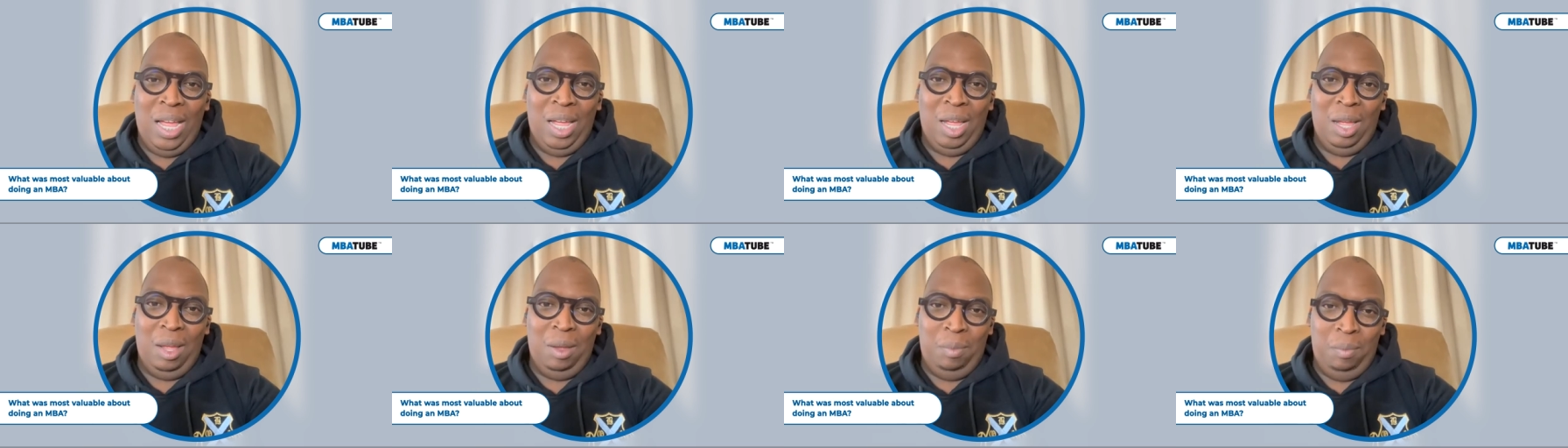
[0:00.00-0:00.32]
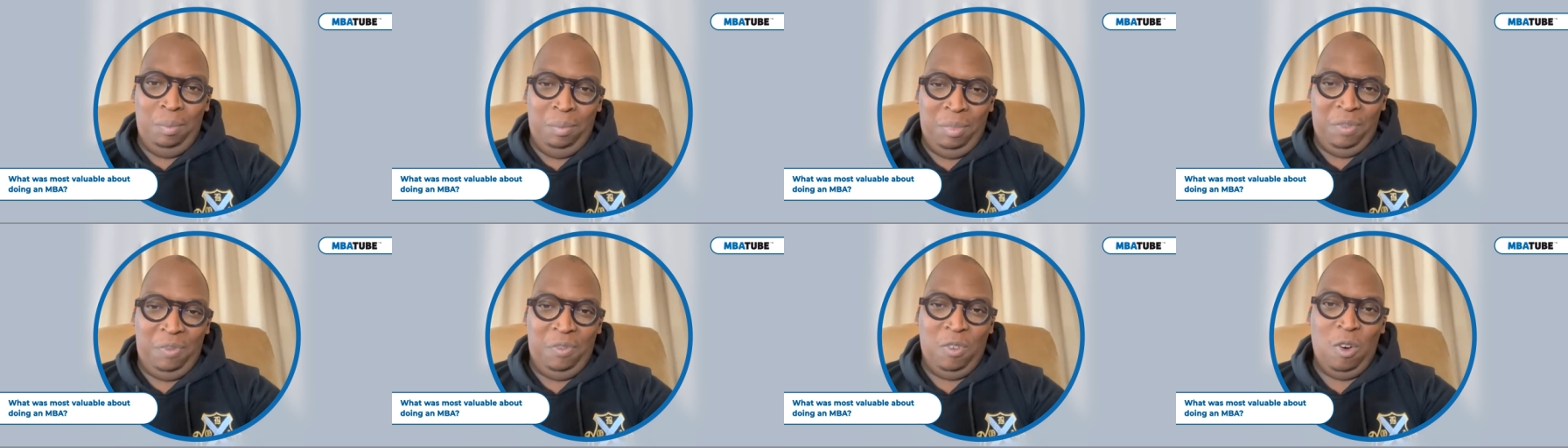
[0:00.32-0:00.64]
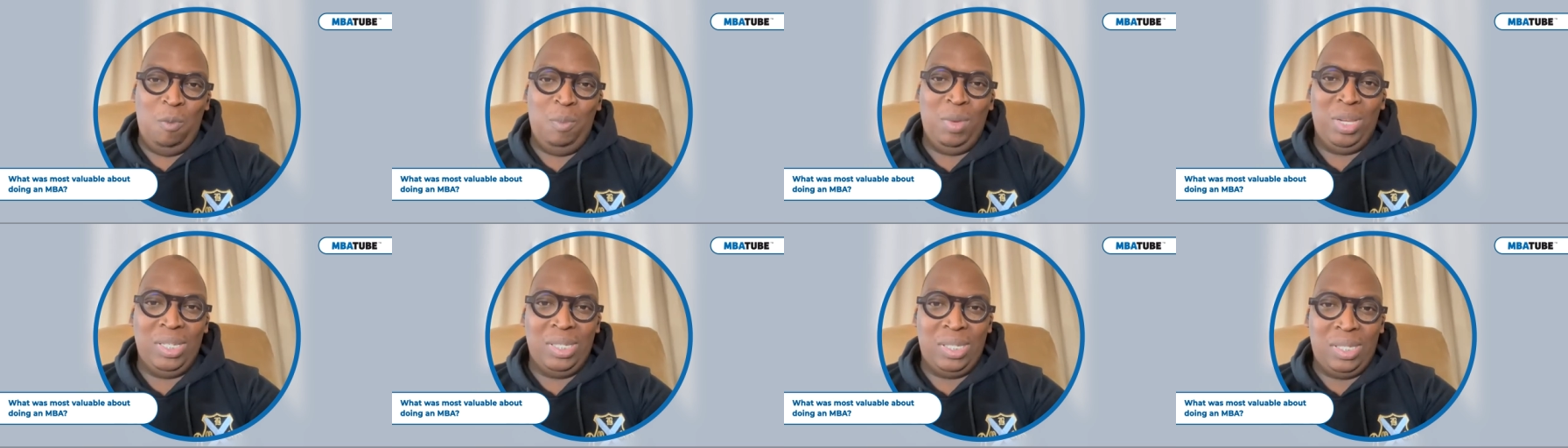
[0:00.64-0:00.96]

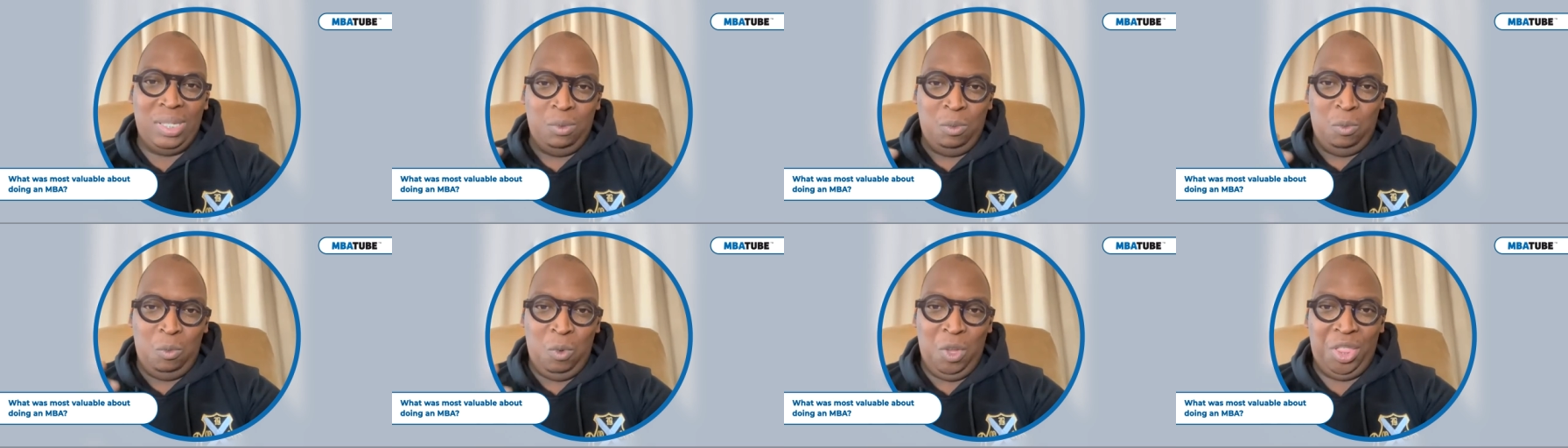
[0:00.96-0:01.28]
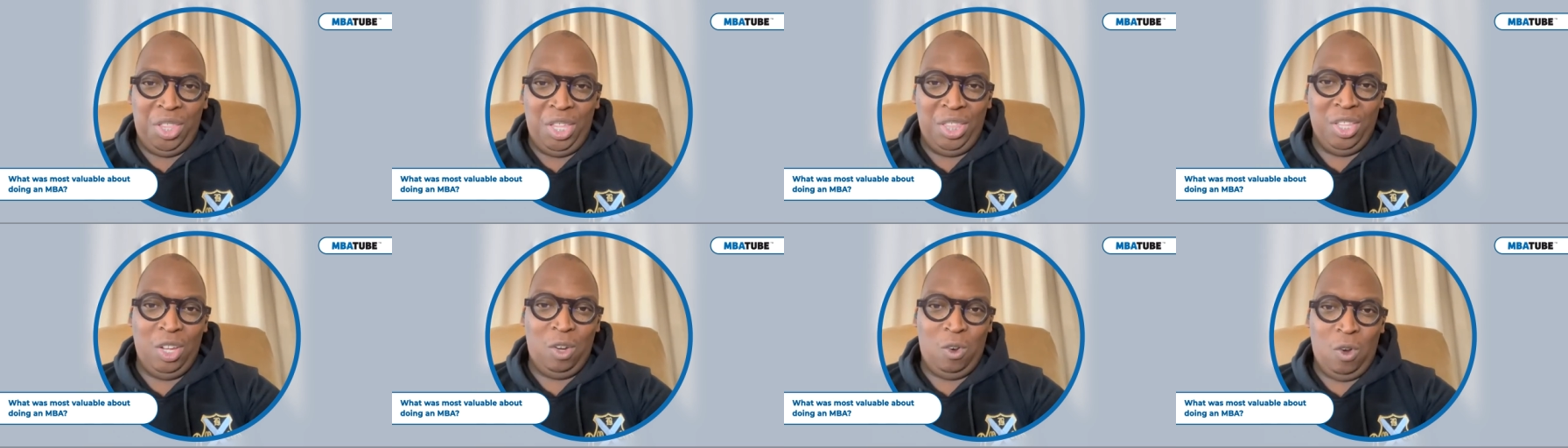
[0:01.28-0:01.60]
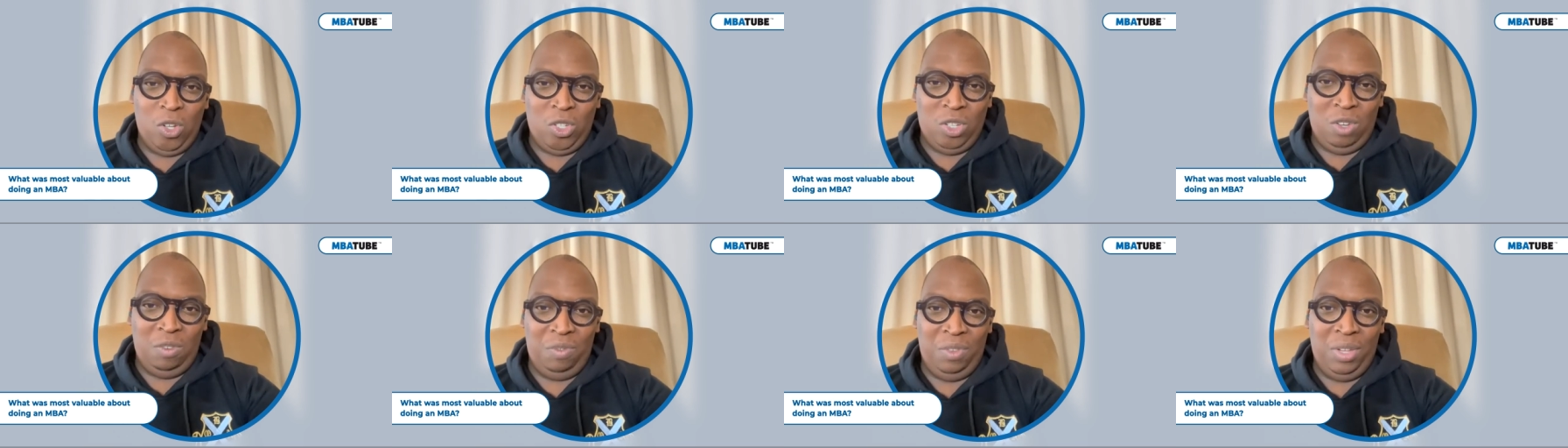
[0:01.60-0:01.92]
performance within the
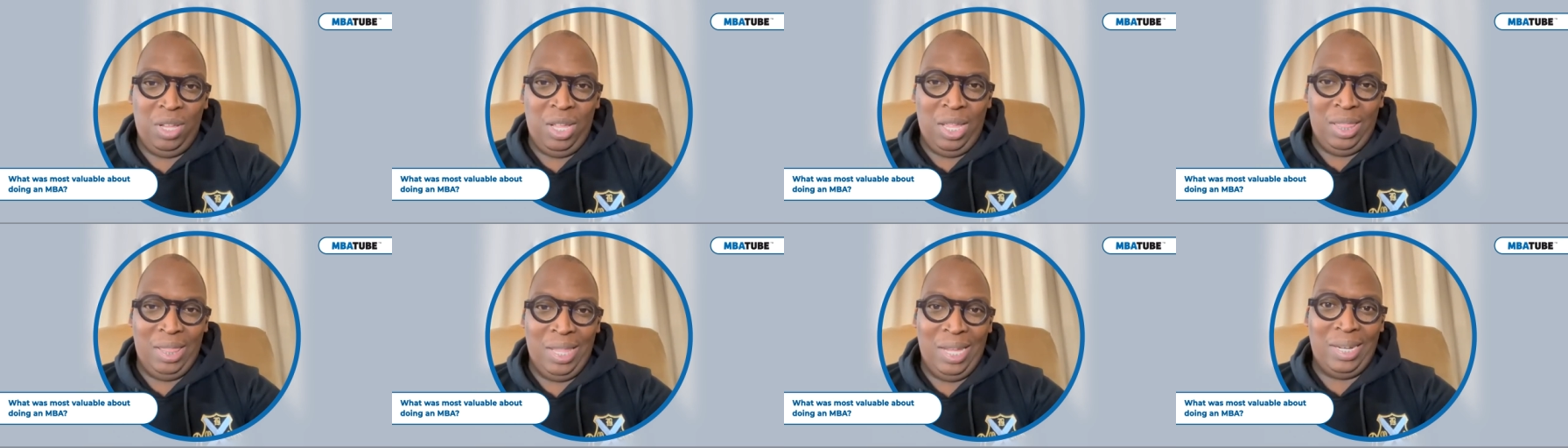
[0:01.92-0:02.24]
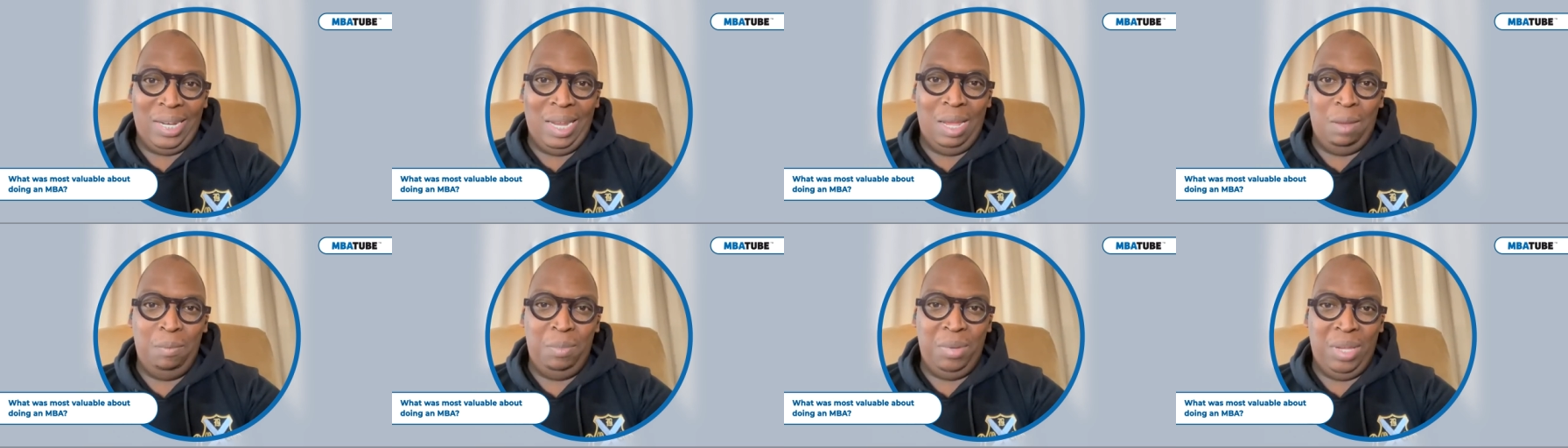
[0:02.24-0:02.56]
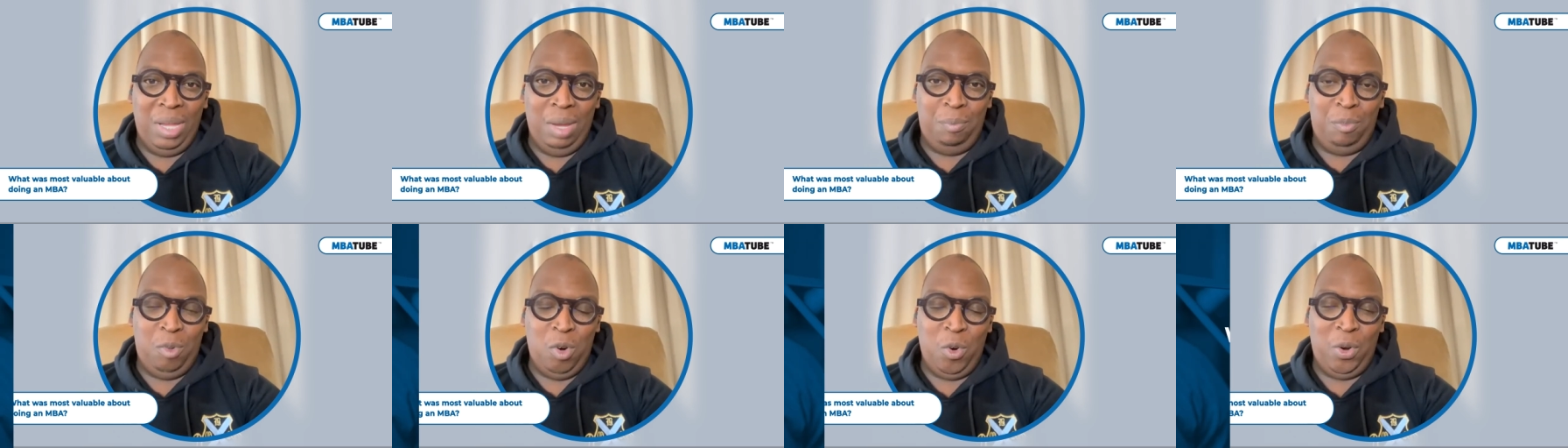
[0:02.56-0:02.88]
course of that
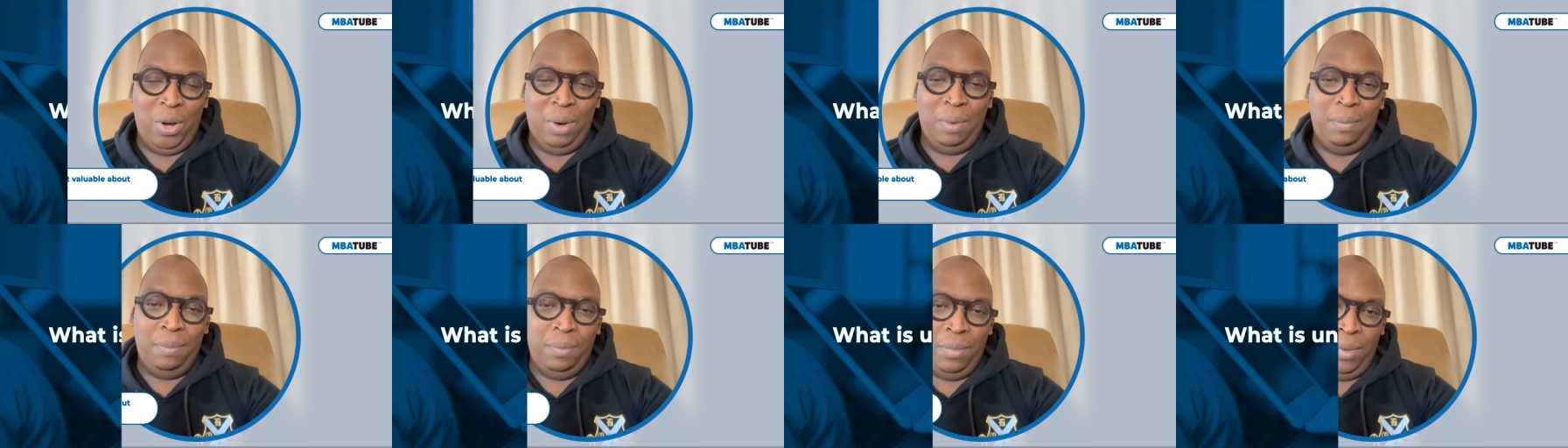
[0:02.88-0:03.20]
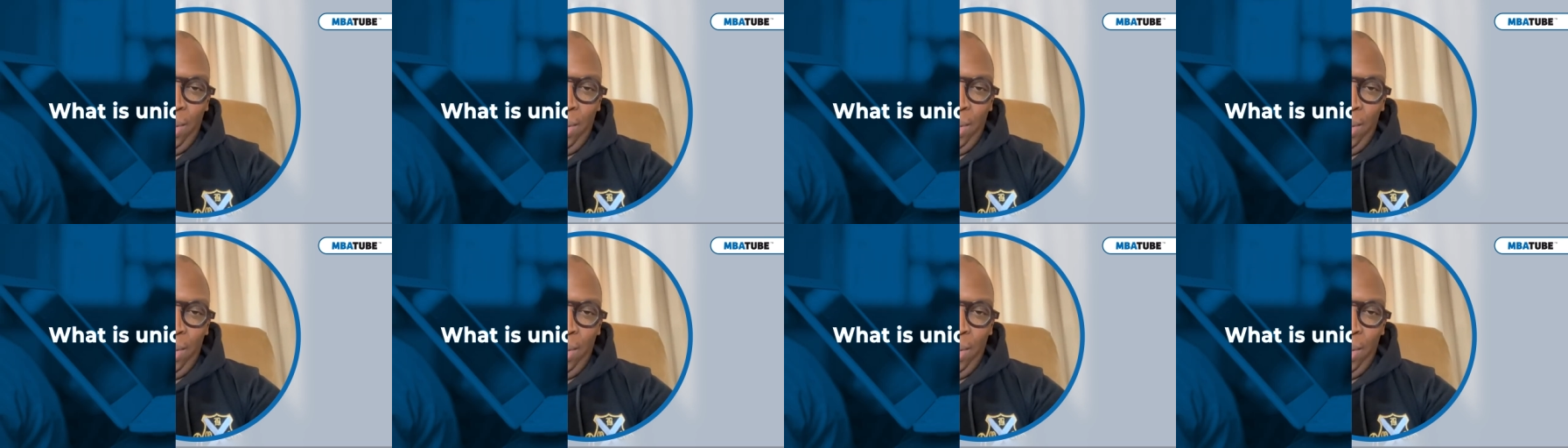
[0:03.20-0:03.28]
MBA program.